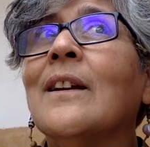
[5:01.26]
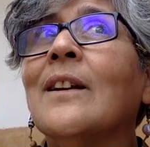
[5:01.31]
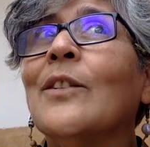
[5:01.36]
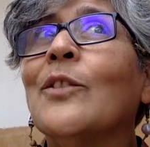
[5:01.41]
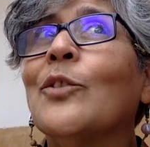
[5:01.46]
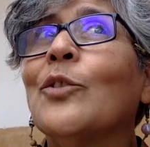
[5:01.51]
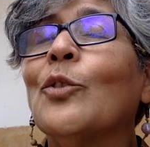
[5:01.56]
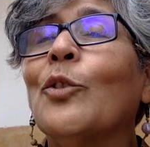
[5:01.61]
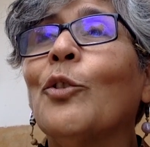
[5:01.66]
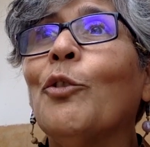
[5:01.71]

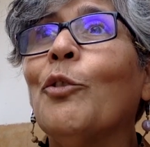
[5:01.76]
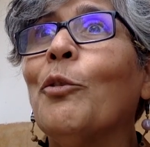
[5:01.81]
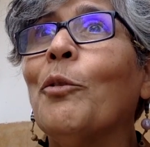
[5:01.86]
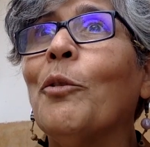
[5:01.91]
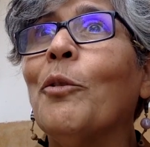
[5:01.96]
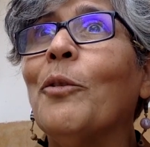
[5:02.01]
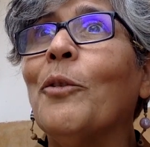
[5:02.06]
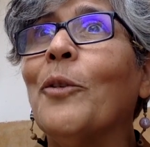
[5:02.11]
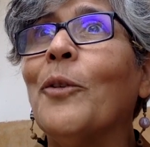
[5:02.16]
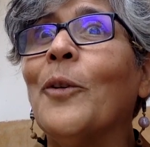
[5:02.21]
So
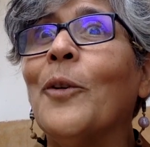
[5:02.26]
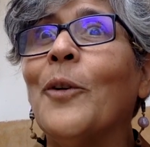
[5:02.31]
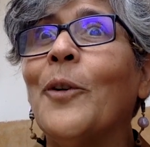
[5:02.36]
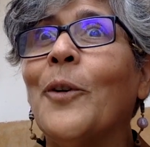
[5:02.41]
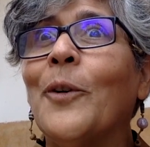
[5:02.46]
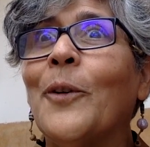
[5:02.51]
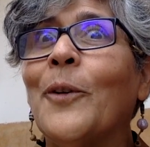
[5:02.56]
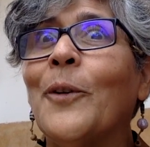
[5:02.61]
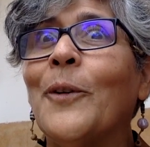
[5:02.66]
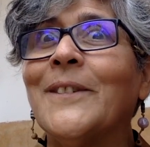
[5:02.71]

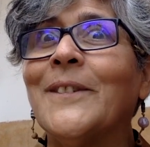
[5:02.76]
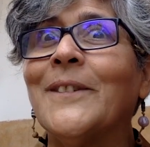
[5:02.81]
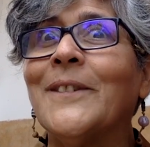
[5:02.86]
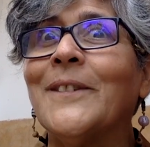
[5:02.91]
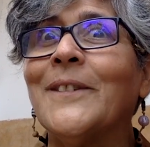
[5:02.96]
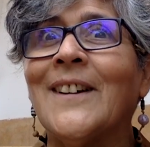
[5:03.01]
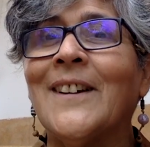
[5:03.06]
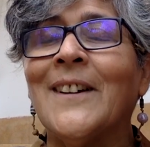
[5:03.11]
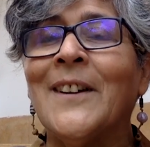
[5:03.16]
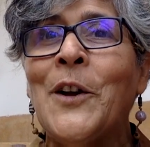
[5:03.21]

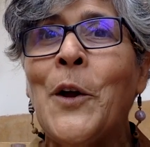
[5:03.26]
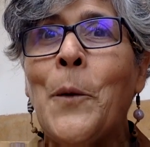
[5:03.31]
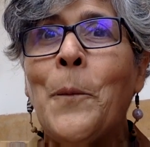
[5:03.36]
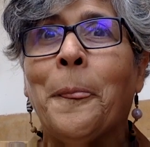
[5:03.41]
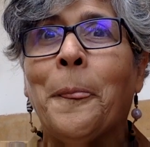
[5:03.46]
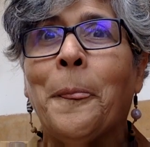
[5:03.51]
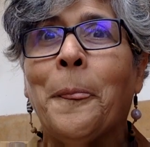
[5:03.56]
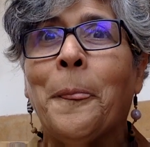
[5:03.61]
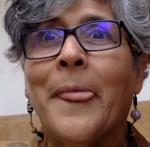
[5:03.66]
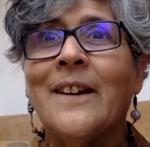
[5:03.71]
the
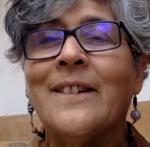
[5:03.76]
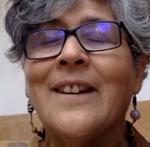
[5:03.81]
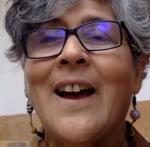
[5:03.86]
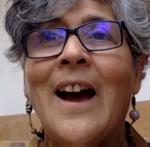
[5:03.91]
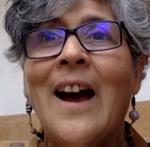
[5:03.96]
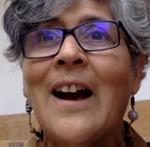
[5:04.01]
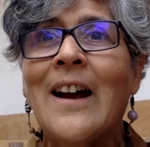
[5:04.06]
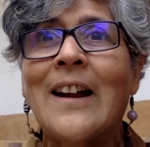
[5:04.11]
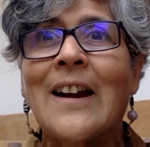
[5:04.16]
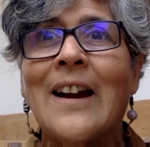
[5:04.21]

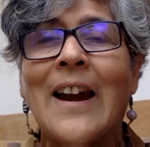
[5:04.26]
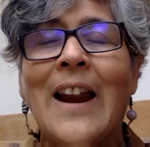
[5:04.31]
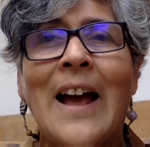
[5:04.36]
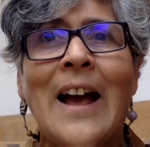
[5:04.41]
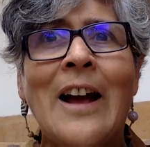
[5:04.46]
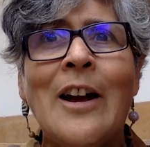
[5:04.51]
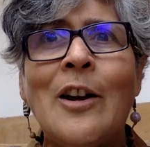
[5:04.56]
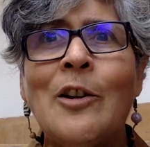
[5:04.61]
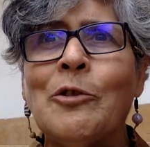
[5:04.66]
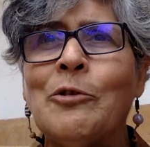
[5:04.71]
dark
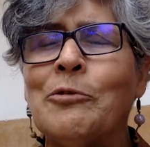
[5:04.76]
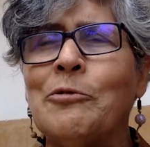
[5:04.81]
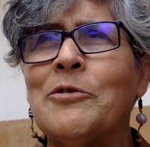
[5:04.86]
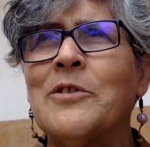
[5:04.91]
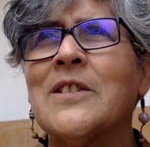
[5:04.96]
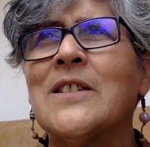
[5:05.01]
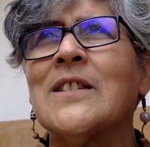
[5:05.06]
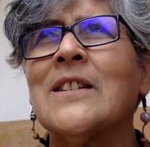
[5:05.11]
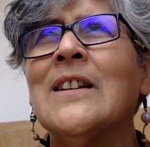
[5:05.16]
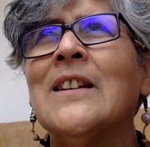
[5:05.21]

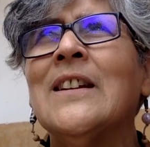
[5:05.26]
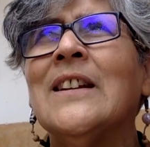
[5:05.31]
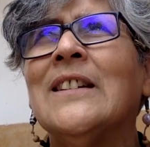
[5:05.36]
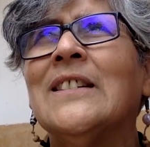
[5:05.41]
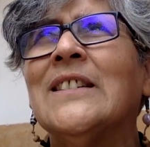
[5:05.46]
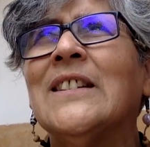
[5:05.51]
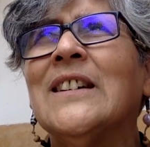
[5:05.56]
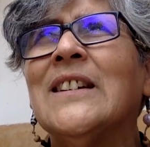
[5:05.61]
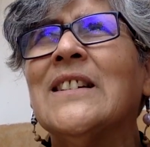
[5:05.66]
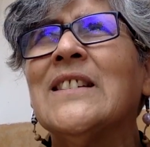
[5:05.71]
clouds,
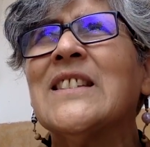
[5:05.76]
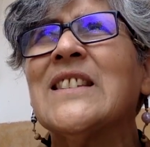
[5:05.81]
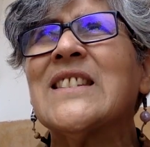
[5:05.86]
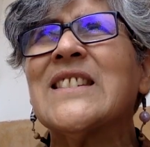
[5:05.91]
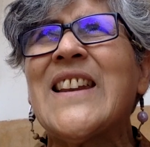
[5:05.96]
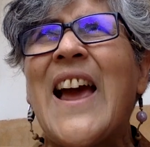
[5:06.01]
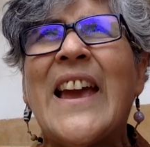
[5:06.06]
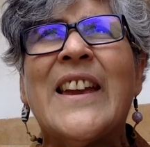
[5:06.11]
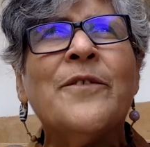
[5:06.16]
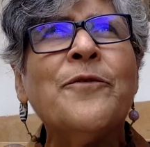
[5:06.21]
the
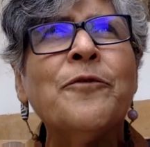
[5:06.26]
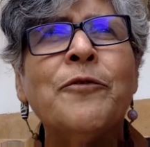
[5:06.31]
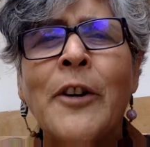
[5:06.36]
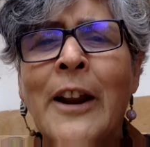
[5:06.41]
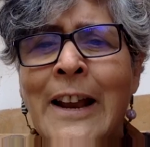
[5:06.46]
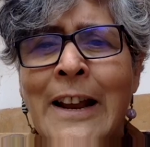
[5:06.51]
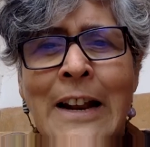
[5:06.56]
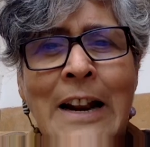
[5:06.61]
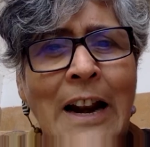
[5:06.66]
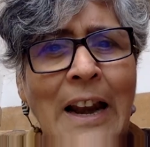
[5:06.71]

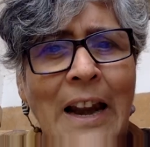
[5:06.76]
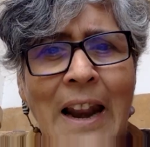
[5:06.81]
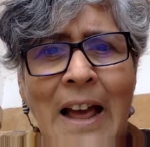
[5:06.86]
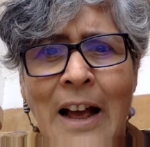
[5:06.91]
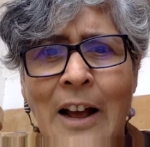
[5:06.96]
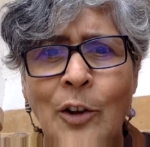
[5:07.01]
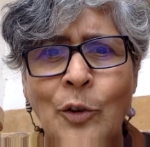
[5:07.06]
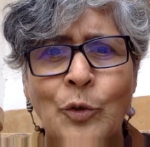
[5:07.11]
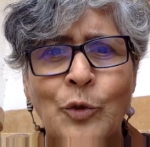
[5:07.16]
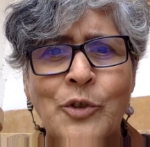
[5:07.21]
stifling
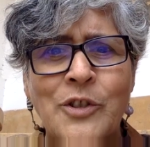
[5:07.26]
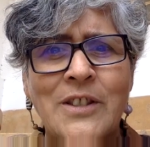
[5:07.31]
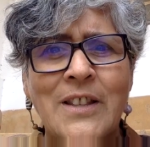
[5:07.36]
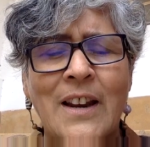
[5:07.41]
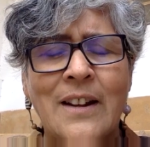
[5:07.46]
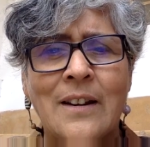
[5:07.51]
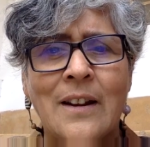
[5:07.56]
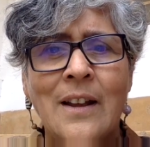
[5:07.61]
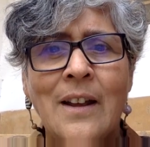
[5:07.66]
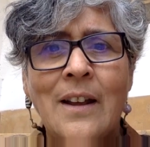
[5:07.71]
clouds
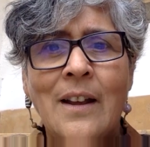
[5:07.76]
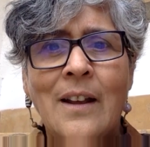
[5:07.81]
that